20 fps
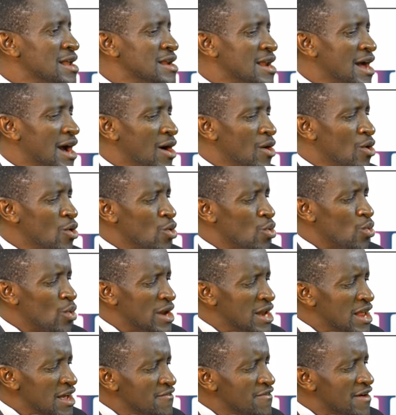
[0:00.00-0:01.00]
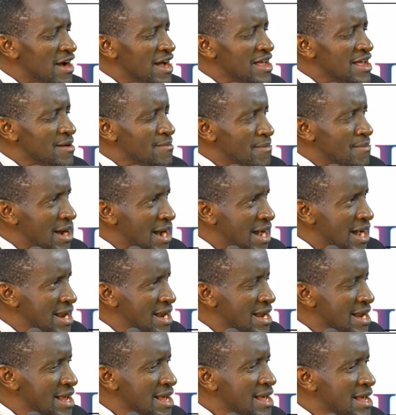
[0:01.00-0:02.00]
Now, whenever a
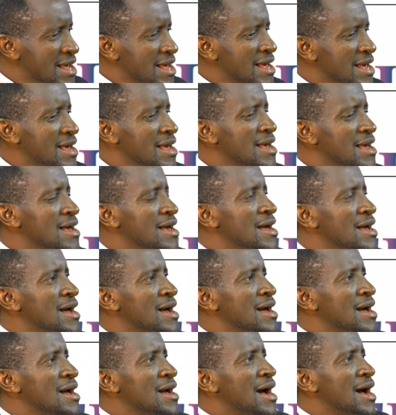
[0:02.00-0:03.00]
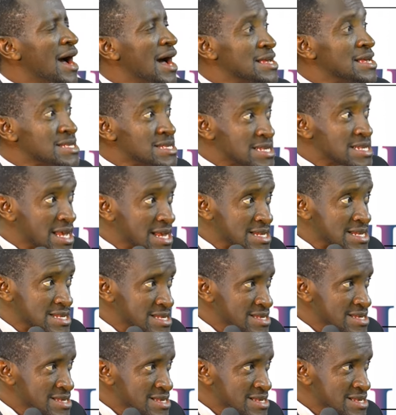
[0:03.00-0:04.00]
man has
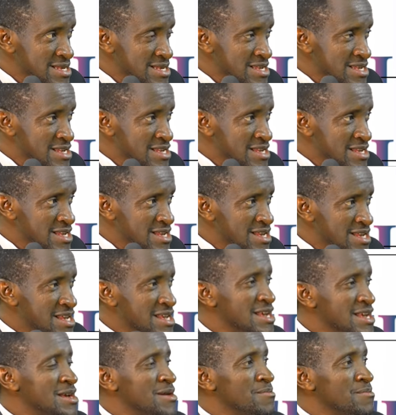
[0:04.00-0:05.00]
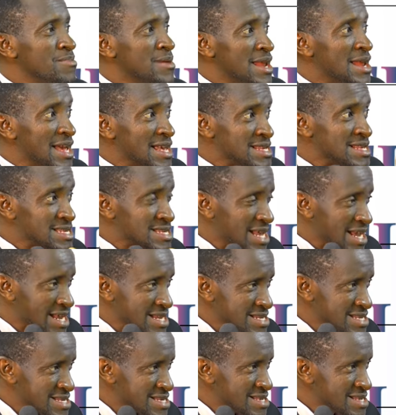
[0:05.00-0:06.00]
sex, plays
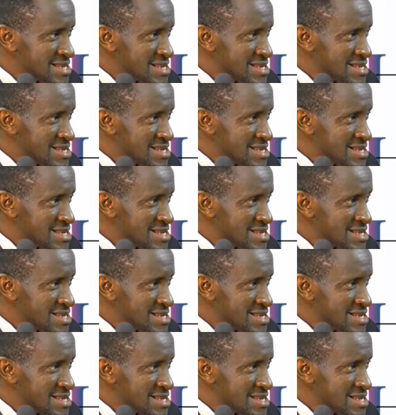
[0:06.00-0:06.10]
sex,